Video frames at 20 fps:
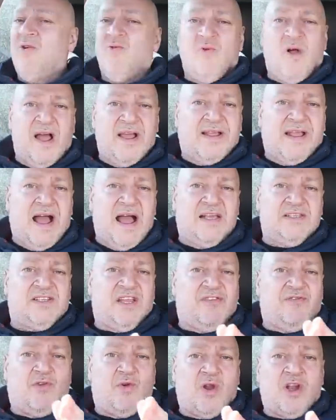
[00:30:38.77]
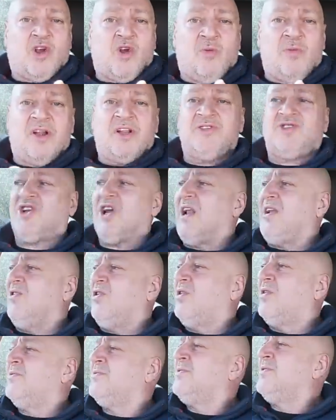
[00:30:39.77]
Right, guys, if you want to come on the
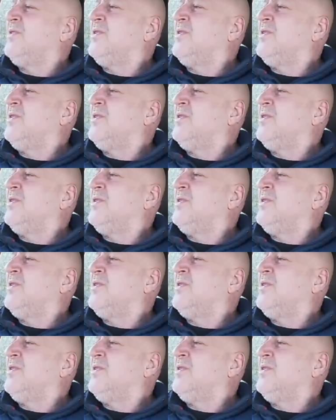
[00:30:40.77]
channel,